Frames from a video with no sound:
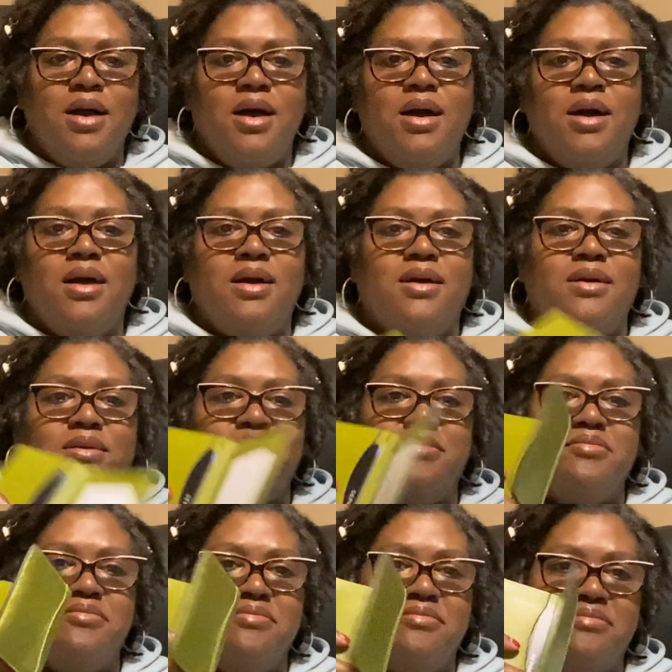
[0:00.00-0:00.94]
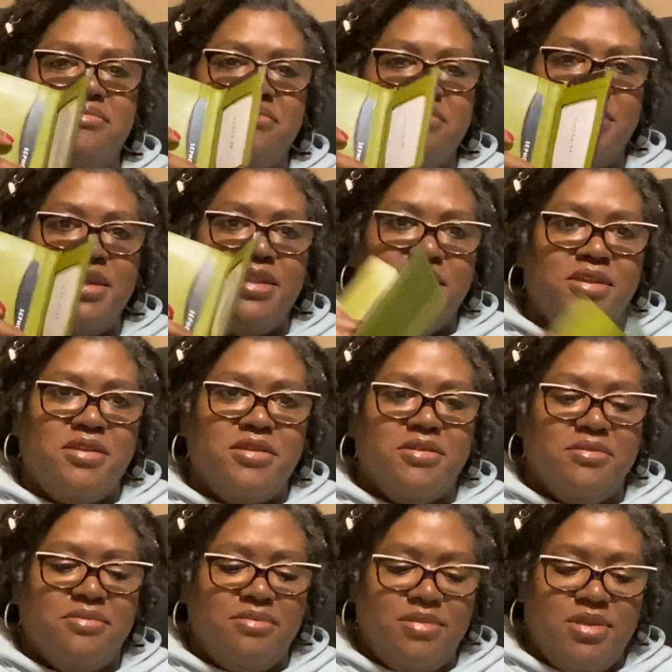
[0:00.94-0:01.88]
um, in
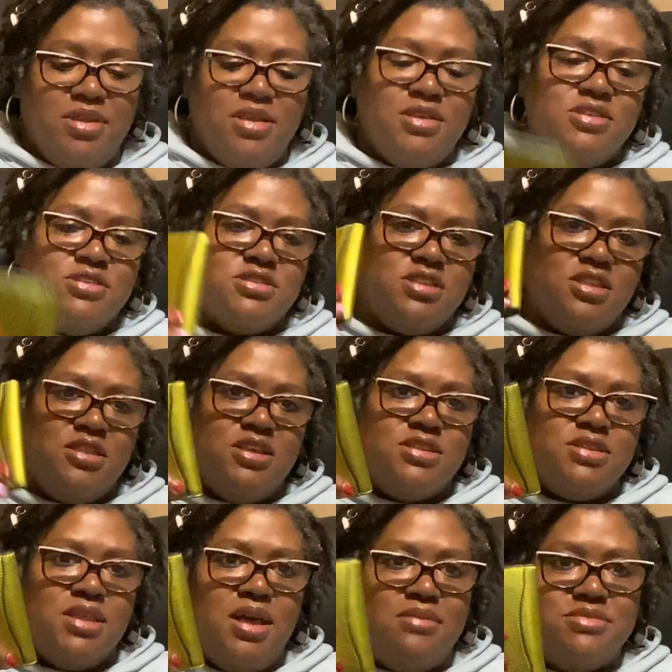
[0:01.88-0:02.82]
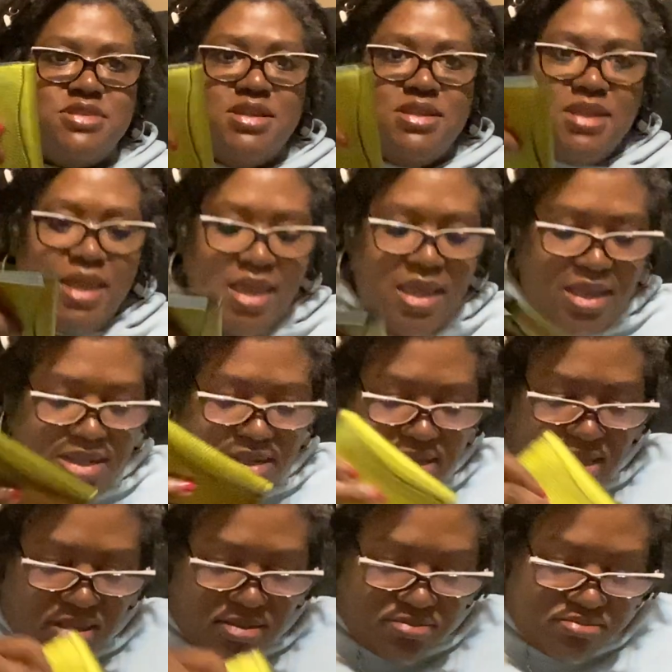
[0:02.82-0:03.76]
here. So this comes in
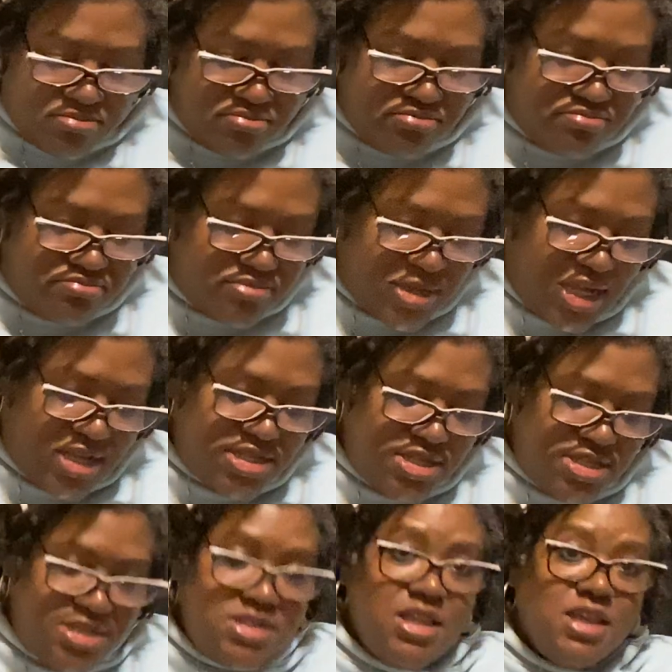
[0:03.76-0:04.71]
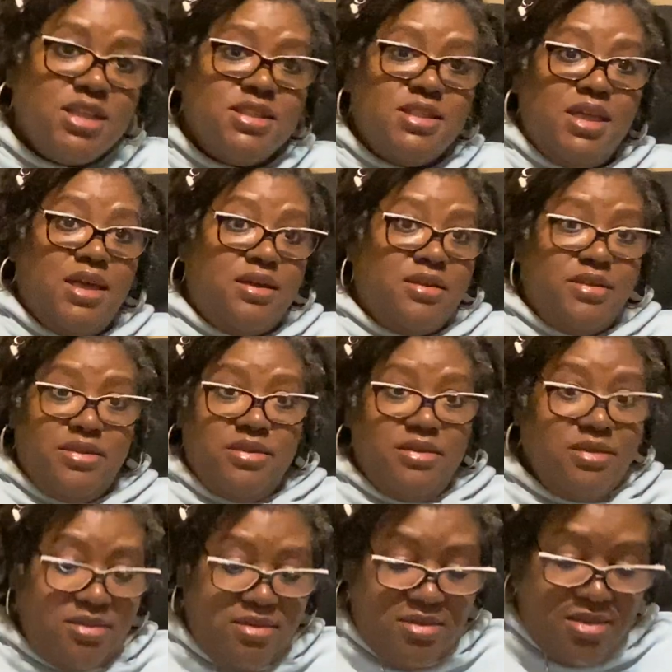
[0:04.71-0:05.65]
handy. I just stick it down in
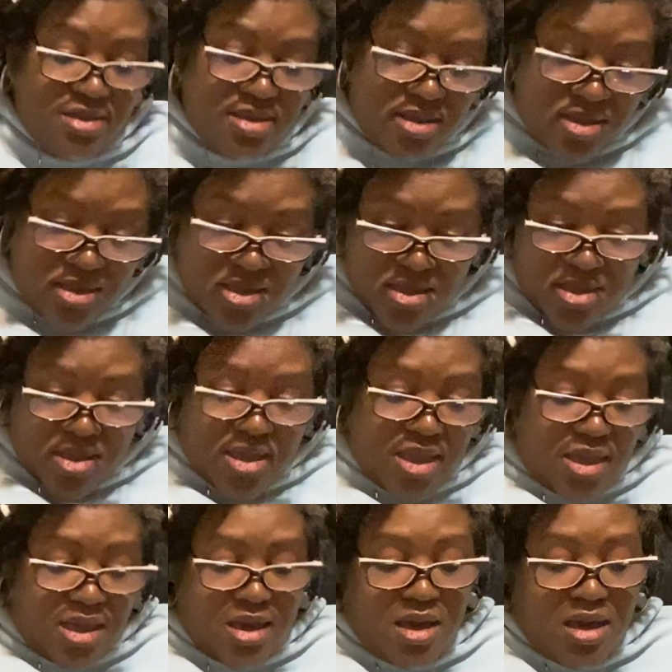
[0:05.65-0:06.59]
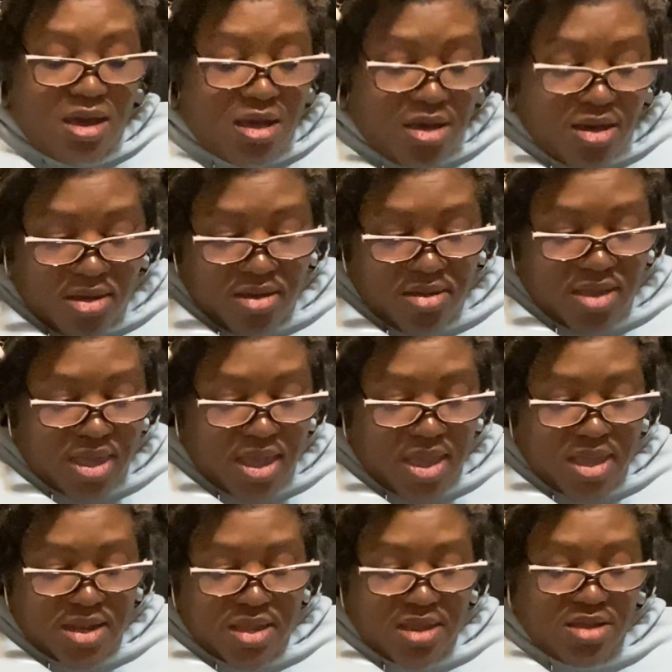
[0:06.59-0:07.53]
here and go
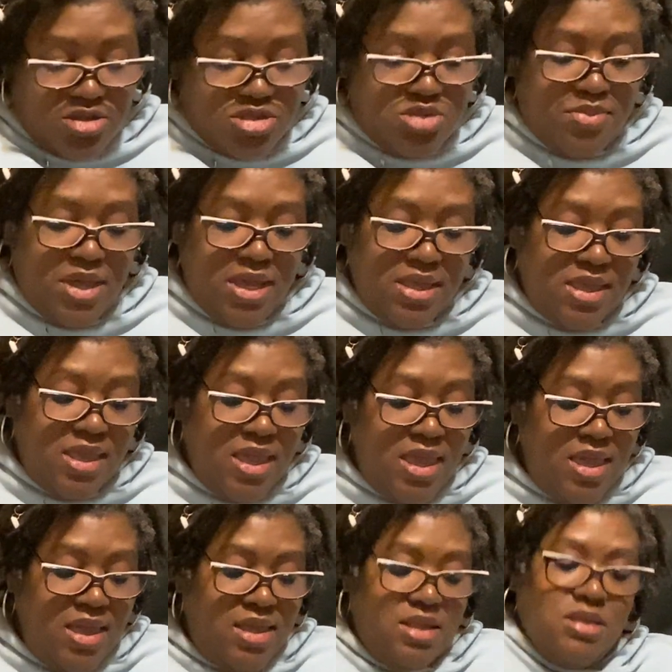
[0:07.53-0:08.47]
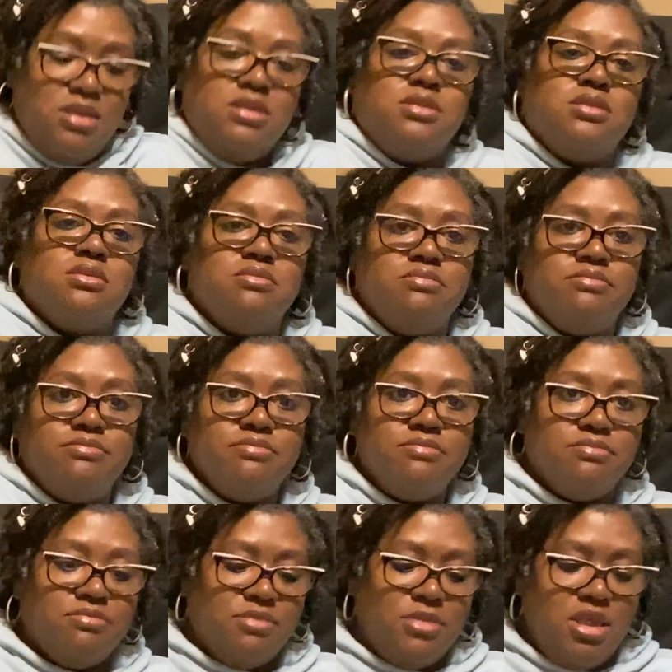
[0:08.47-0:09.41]
and it holds my keys,
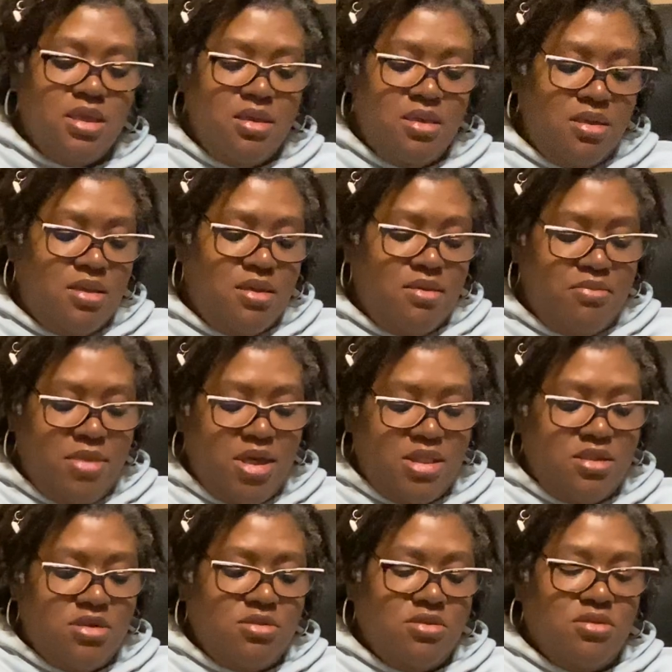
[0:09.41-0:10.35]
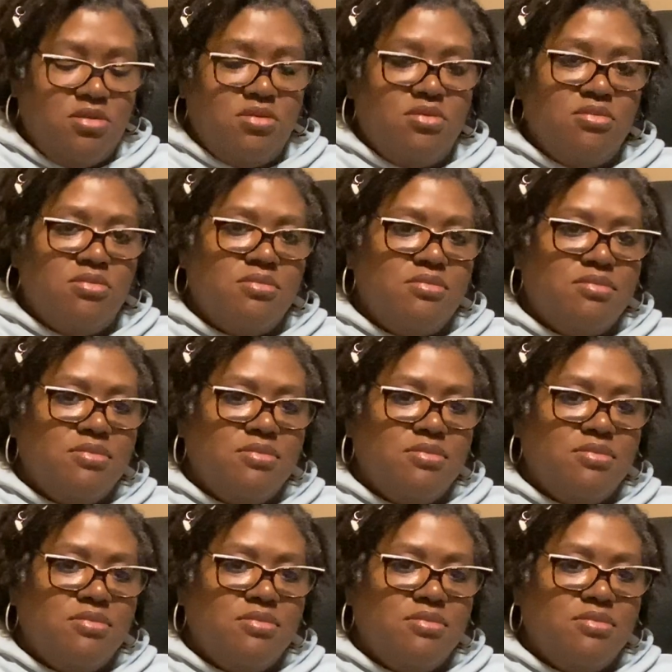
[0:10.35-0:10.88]
my little